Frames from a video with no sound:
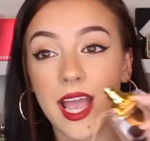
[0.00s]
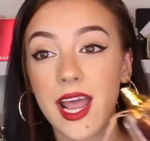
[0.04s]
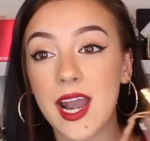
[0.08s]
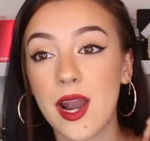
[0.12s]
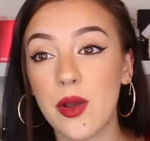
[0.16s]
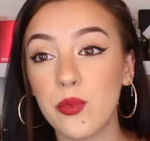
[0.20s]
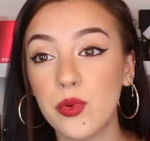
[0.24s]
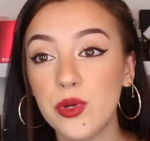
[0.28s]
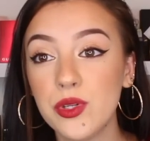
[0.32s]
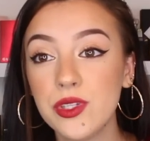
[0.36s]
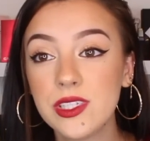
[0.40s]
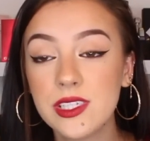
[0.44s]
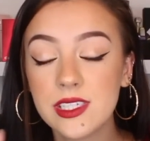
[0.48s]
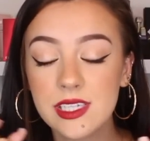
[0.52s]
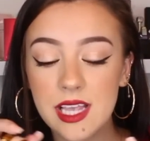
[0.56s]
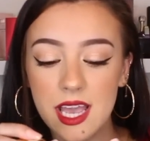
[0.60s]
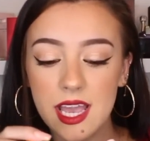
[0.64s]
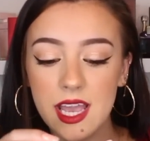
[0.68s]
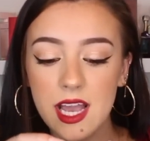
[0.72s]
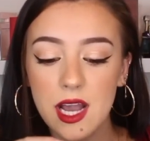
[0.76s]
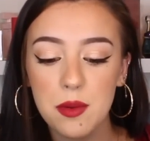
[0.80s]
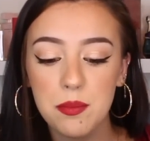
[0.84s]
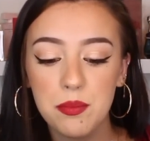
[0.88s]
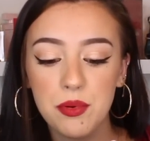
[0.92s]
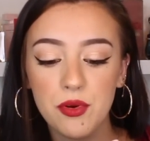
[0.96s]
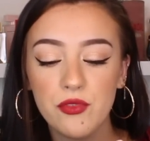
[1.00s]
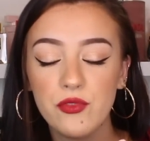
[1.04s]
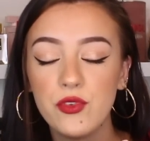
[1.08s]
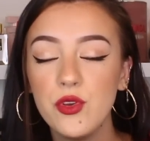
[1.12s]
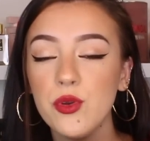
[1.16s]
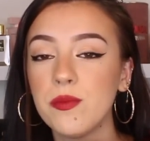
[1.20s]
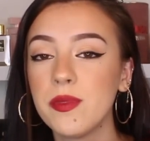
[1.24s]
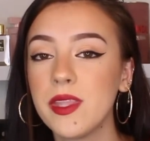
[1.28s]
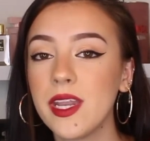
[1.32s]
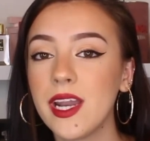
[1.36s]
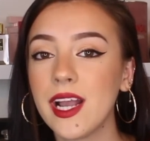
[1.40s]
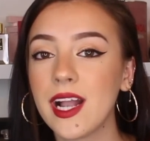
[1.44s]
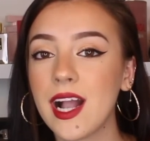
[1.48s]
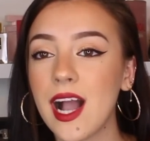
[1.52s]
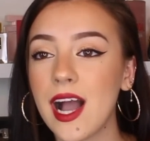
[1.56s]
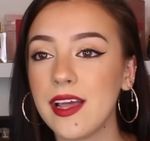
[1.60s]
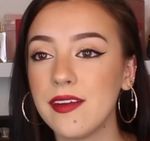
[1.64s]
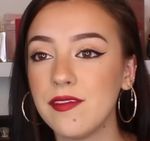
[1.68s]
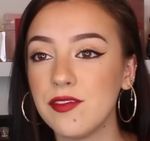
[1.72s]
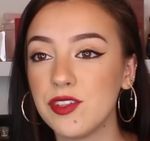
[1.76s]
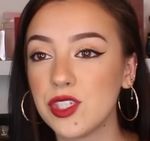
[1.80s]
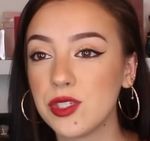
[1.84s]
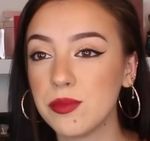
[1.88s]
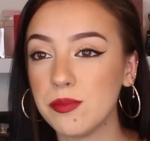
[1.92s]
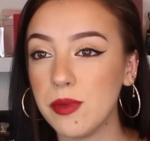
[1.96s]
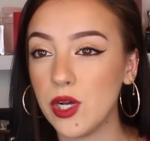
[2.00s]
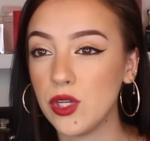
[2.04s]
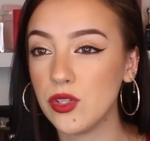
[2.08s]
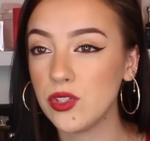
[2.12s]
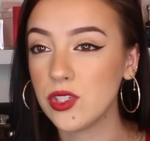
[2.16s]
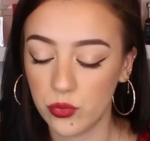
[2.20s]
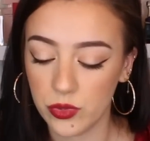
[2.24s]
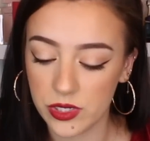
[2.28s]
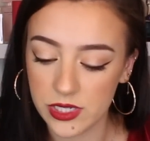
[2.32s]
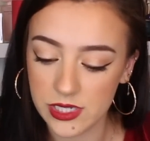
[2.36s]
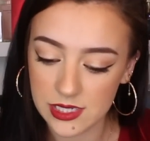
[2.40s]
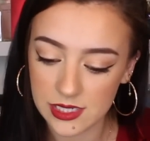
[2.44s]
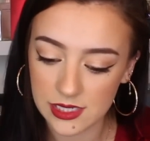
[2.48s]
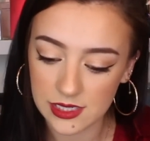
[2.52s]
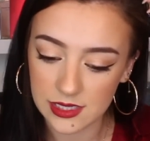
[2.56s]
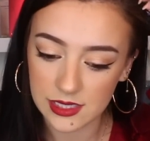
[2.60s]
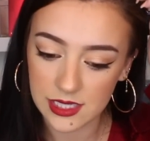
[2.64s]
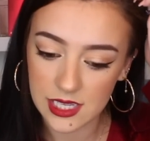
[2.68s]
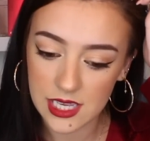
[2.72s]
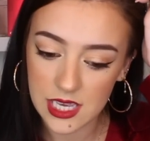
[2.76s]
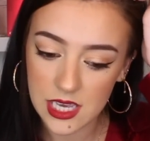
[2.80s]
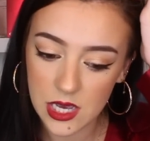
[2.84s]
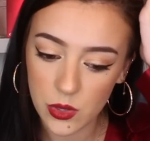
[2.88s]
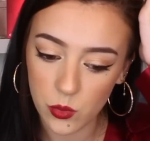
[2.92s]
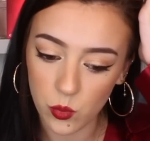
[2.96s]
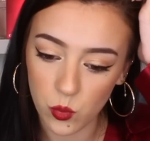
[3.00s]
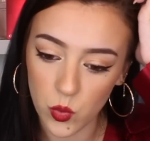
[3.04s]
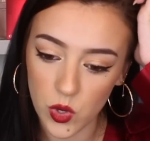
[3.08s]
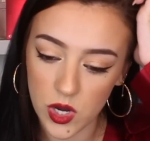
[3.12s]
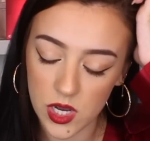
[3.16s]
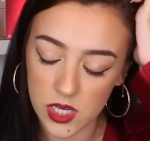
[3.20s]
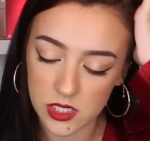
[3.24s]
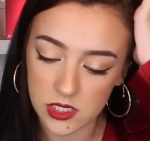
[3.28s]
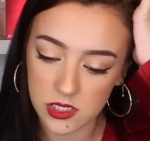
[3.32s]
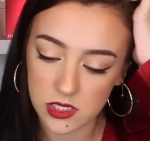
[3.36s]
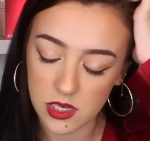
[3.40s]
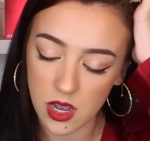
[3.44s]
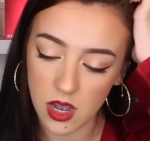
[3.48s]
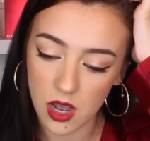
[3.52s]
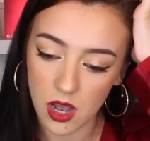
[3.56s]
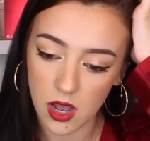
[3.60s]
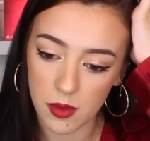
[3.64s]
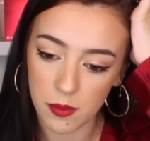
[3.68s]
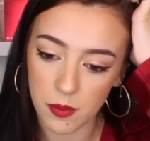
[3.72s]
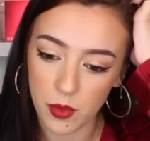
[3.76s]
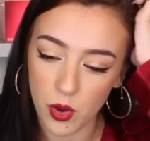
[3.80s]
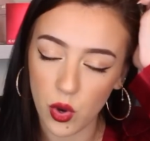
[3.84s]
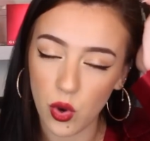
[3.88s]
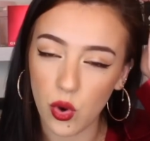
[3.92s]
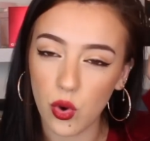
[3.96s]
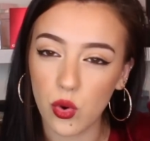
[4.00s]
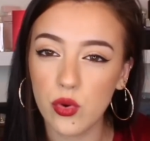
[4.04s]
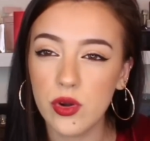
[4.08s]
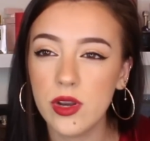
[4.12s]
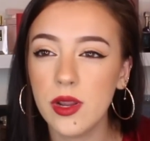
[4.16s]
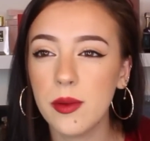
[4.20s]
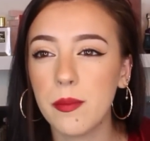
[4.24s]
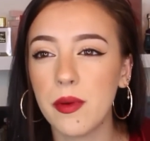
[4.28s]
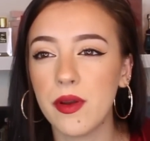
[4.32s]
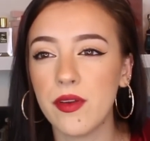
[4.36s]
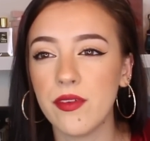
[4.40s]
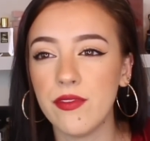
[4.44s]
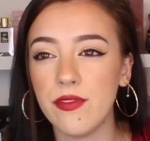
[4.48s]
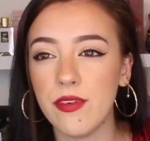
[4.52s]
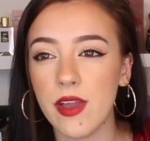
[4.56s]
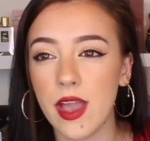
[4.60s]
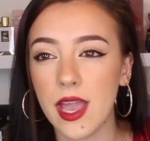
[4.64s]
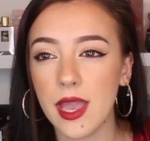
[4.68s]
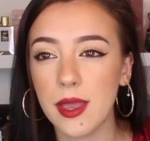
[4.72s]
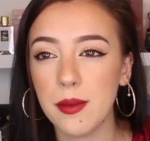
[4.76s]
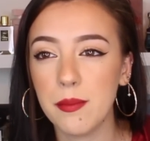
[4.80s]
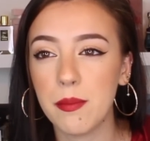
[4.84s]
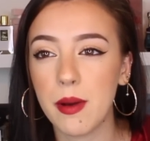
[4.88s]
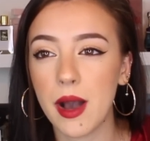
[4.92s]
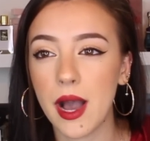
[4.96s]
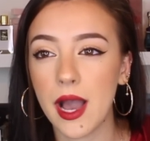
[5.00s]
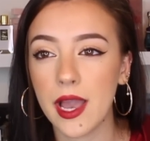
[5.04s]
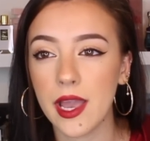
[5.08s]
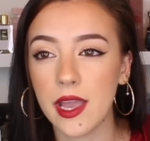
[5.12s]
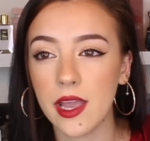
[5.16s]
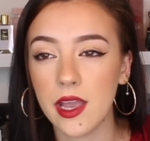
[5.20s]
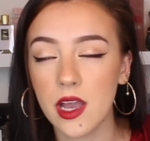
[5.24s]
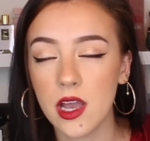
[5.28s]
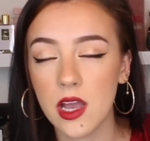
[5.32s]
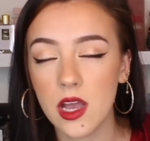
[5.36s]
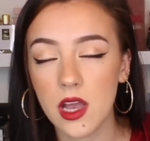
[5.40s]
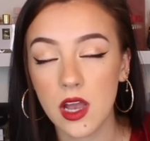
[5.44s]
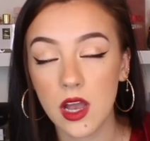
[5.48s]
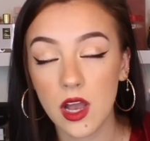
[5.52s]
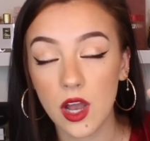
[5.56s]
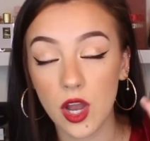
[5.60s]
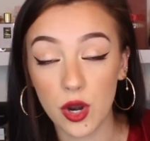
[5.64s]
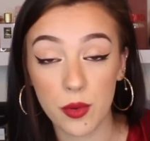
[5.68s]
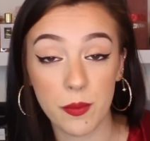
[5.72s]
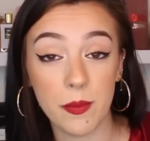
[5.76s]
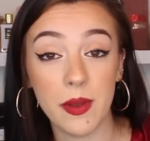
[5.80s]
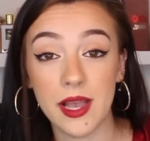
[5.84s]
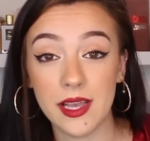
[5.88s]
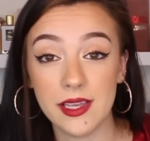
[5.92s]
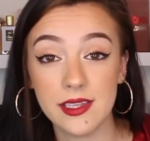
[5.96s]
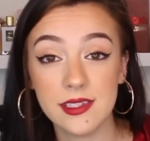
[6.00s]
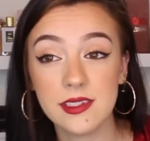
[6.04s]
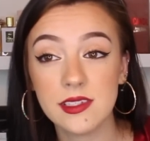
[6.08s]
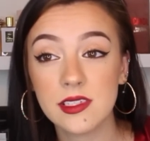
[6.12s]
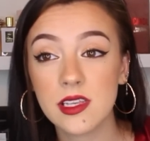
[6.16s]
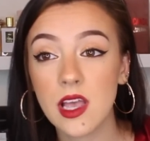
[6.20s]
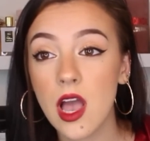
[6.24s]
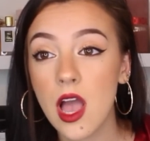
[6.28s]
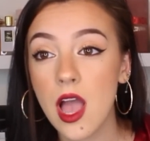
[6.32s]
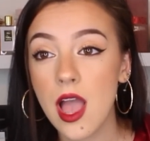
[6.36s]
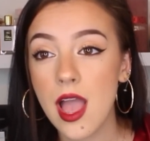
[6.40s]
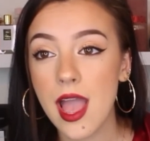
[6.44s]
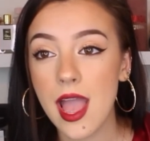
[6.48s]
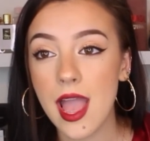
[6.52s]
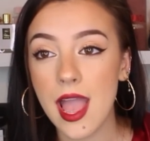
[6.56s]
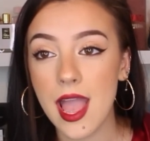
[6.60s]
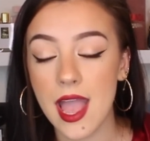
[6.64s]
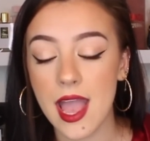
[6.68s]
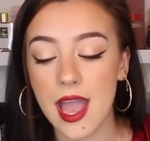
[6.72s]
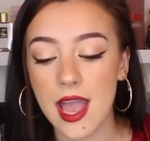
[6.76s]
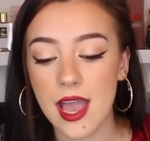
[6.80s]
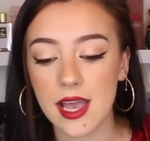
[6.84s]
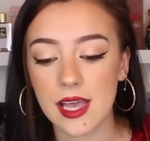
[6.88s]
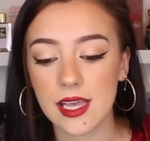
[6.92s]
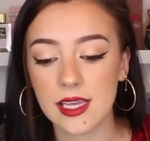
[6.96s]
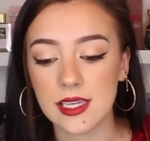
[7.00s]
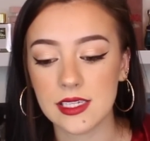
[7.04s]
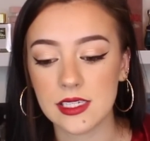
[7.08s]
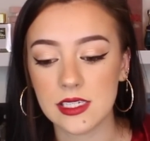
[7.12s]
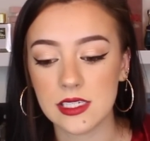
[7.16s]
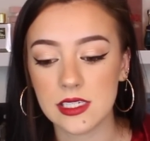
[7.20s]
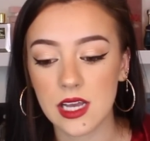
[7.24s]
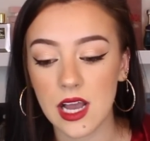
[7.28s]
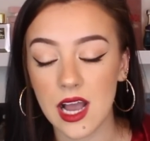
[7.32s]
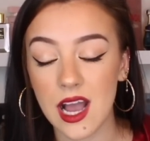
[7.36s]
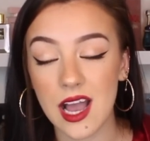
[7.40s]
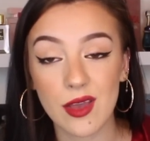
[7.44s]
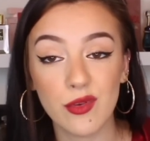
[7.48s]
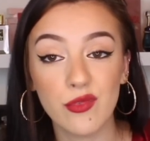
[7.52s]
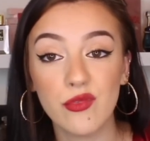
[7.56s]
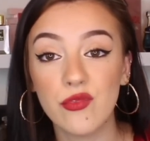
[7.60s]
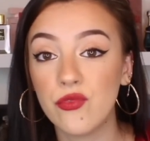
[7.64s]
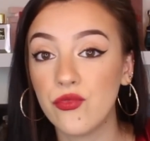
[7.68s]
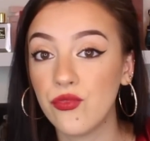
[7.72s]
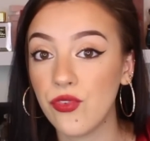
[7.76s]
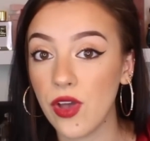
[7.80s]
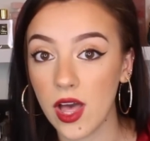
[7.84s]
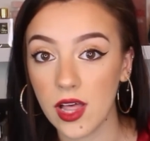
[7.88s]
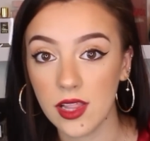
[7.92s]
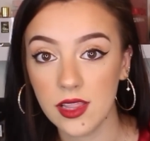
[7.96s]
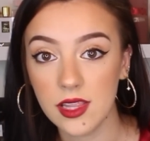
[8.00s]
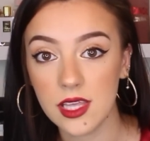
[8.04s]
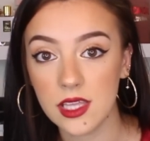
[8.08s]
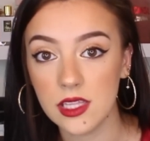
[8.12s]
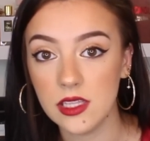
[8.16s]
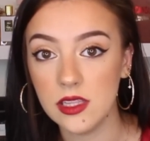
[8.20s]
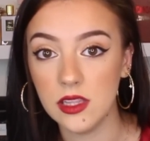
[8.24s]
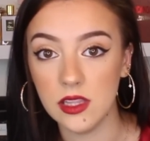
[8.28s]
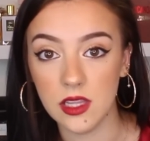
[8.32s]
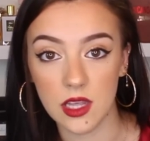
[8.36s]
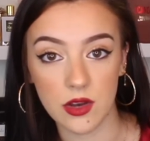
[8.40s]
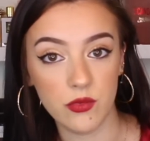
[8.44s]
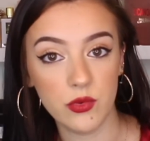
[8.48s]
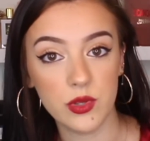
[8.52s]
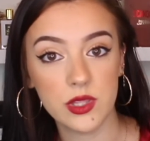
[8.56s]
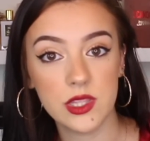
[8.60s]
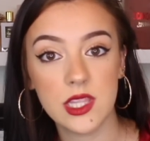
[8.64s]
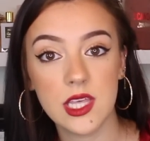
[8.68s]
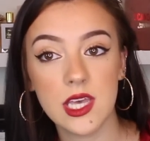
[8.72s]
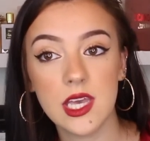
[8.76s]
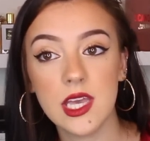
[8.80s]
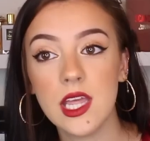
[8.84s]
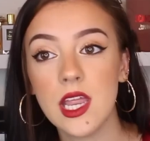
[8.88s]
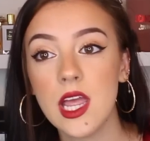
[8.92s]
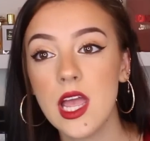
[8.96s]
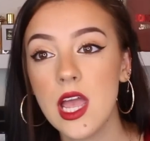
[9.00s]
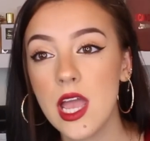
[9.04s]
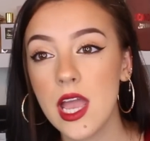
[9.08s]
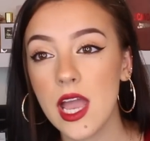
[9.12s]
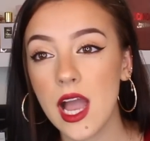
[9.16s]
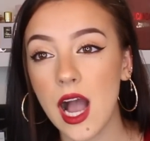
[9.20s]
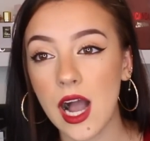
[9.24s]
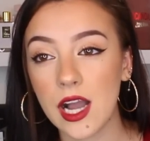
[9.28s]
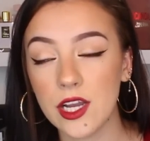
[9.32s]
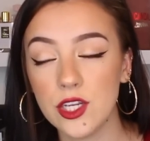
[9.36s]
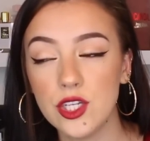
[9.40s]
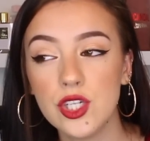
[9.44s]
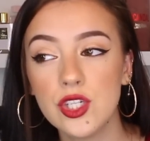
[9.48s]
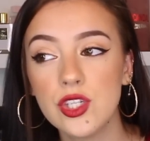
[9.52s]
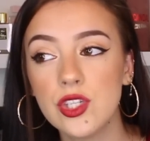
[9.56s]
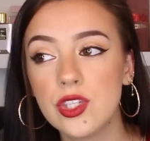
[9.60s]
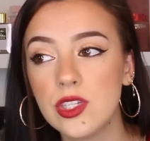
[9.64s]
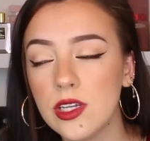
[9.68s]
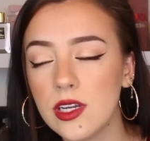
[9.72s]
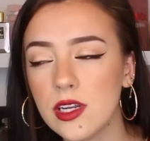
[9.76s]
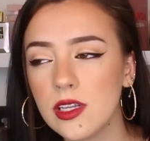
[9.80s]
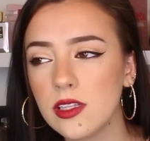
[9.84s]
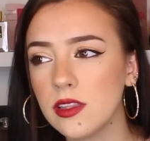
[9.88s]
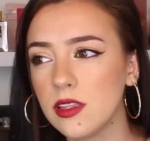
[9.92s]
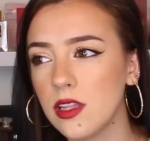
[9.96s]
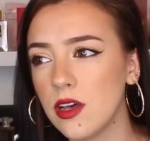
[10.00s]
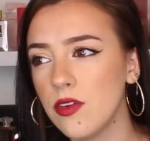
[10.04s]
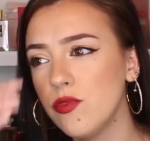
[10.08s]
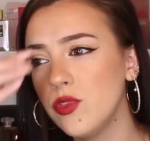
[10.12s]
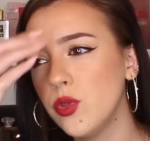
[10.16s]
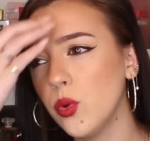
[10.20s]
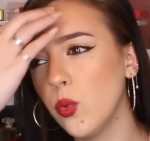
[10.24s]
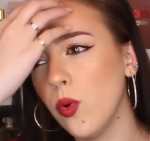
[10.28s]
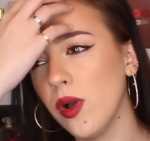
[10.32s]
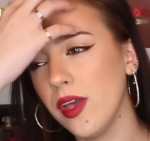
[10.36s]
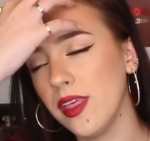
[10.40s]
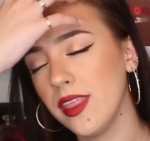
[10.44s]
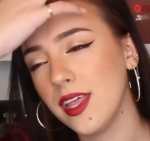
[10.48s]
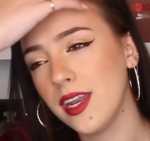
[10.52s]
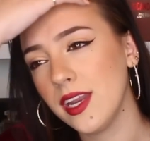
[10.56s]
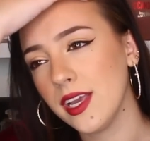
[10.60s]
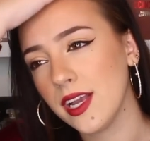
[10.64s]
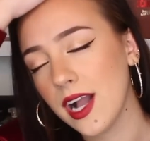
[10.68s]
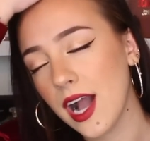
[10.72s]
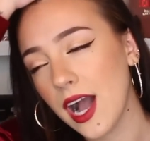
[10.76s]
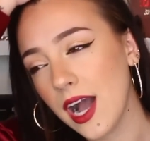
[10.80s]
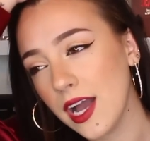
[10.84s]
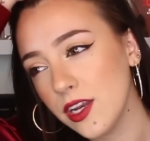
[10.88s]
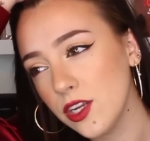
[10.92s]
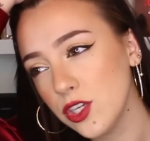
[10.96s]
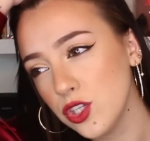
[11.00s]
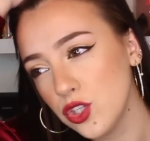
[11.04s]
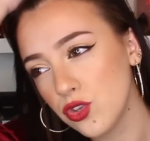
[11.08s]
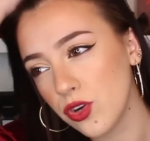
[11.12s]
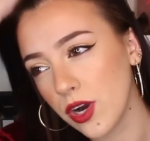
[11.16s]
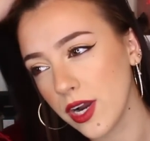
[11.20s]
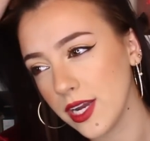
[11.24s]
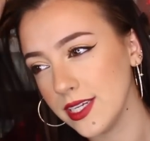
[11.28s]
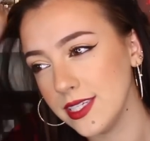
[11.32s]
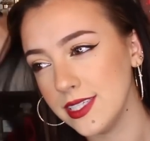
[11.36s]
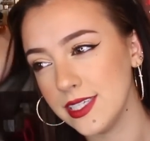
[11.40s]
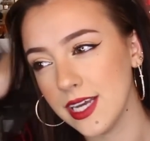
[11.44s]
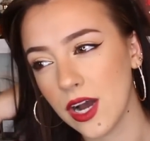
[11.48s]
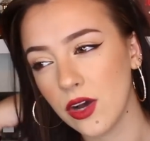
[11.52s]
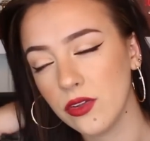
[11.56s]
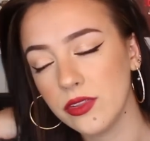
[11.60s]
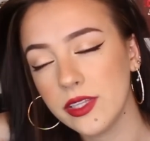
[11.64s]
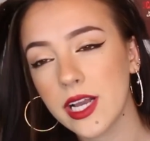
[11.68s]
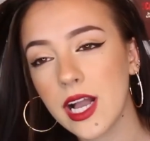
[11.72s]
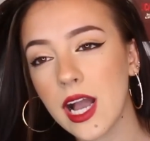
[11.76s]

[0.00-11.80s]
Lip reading: And I will say, a perfume that I kind of smelled recently was Eau de Merveille by Hermes, and I fell in love with it. I just didn't love the way that it kind of dried down.